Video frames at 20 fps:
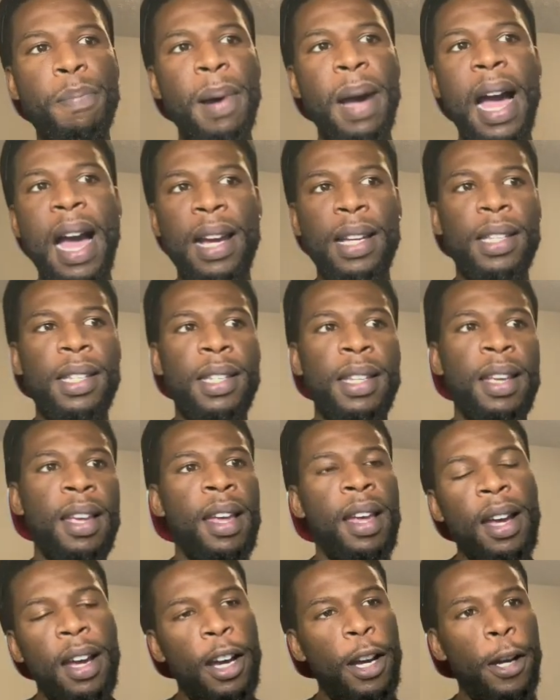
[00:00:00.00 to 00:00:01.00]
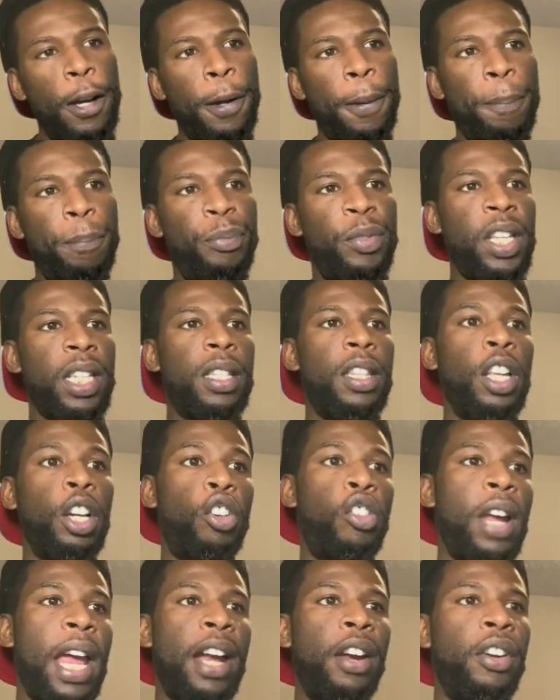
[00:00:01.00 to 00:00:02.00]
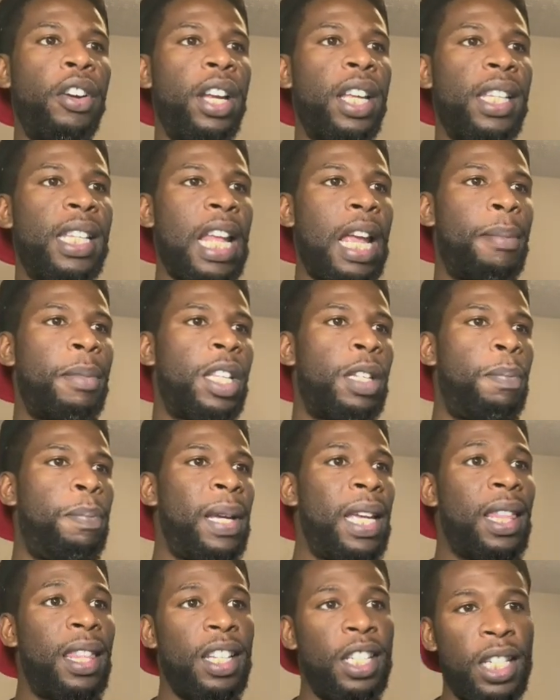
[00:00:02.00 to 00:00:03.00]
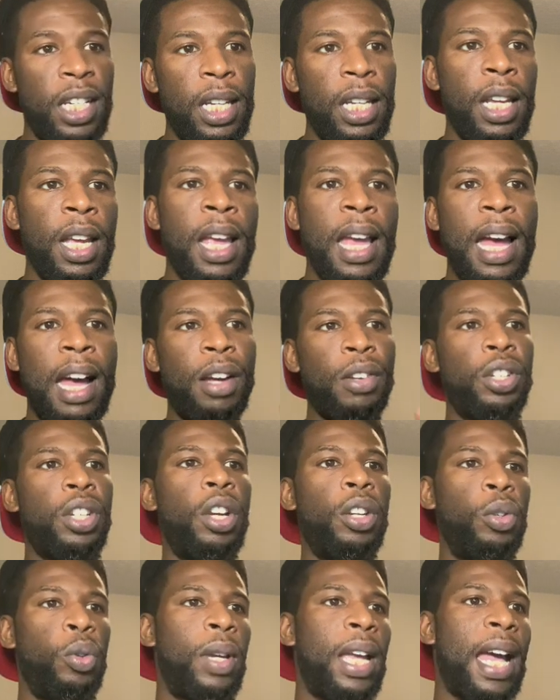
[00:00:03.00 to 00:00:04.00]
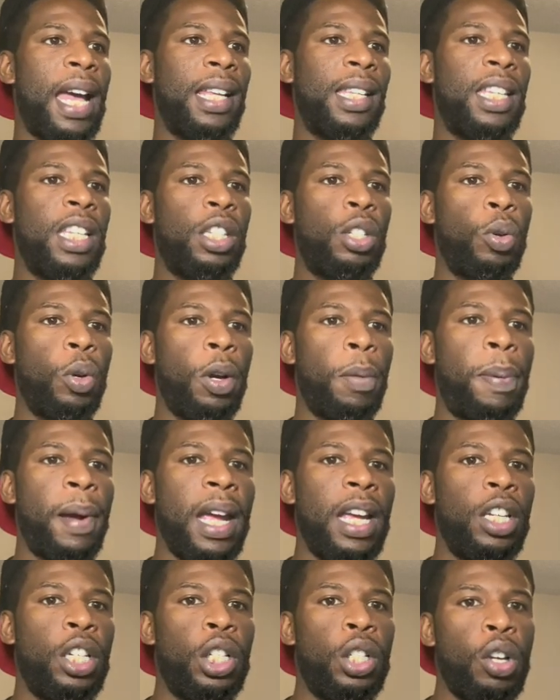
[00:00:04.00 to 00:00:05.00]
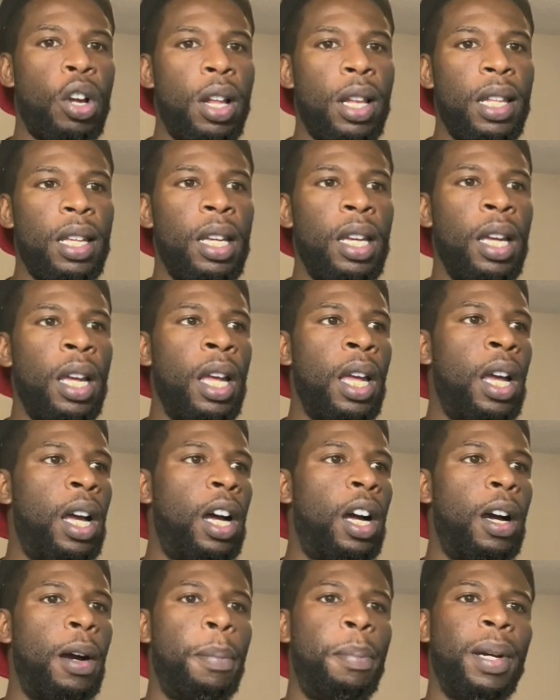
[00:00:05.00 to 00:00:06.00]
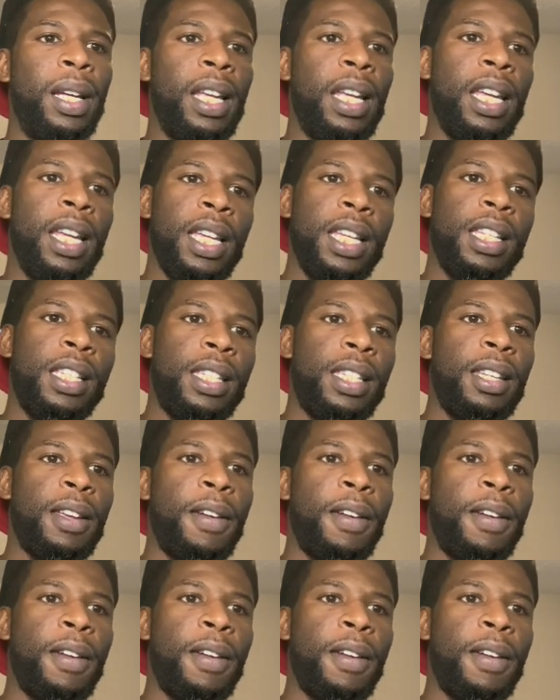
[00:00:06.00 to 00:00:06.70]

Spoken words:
Box. The creator, his name is Be The G. I'll show you guys his Twitter page shortly, but his